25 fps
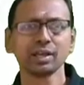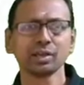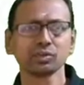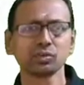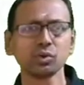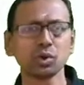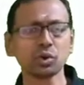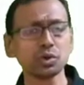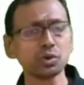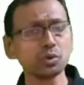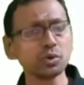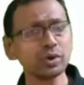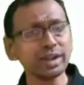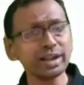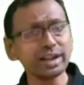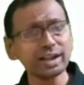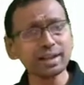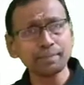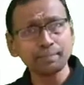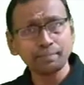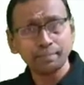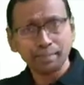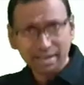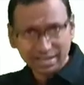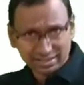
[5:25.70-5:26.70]
So you need
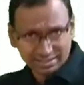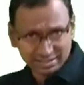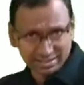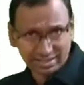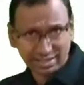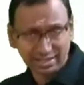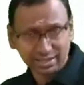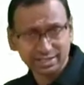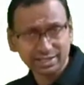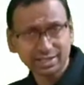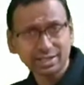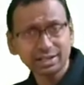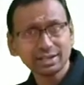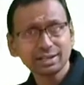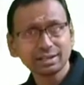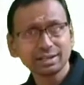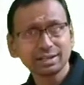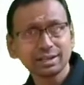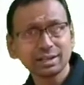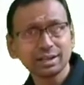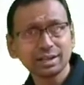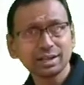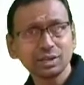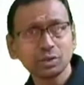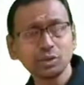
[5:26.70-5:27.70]
a base station,
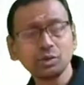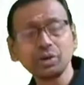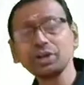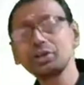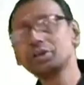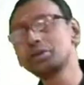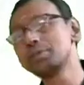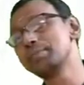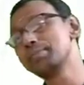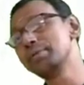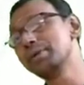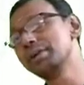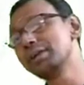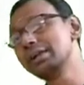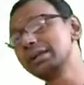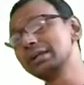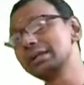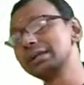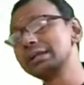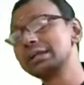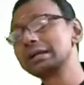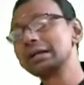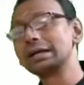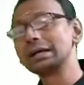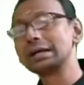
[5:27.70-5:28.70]
you need to
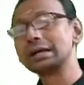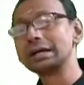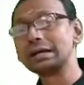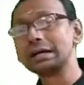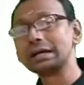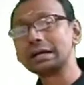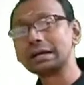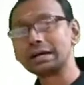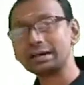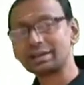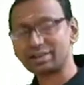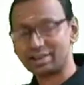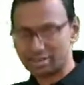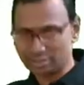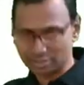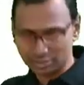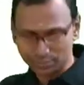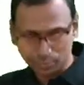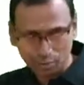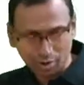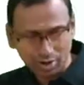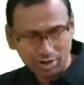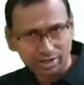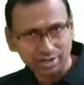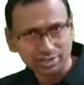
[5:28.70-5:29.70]
build
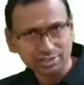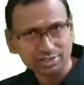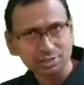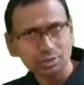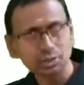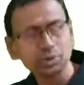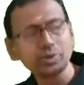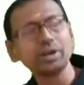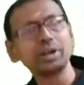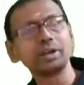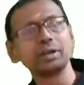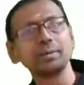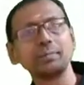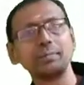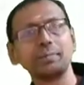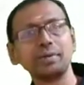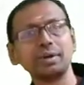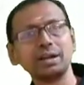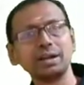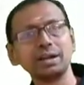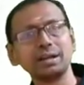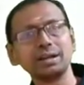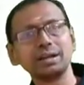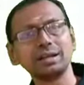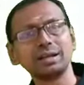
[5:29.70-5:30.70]
transponders, you need to
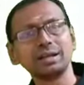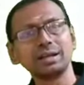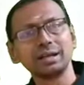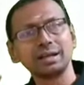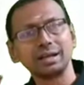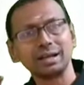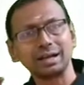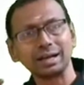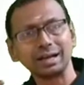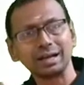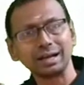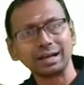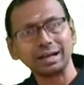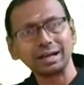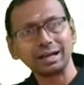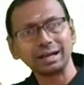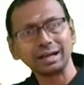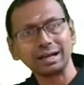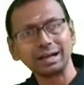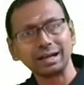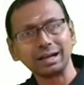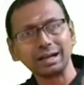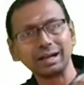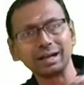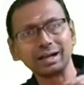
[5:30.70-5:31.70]
build
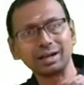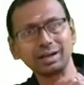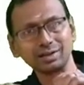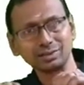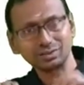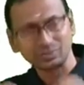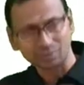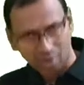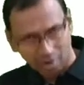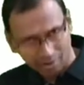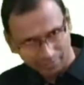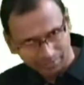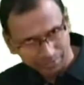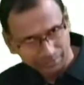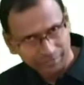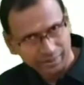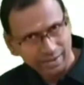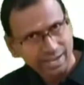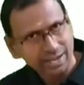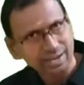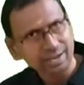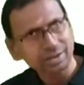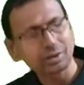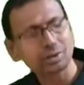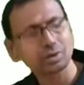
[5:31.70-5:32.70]

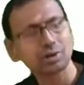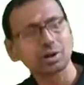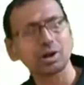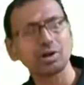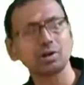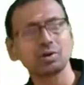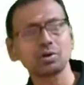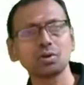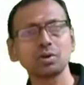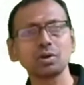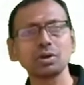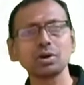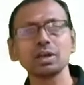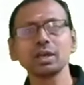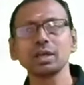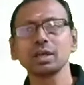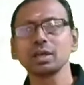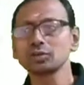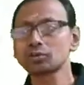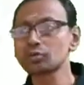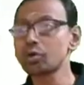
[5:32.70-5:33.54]
software to control.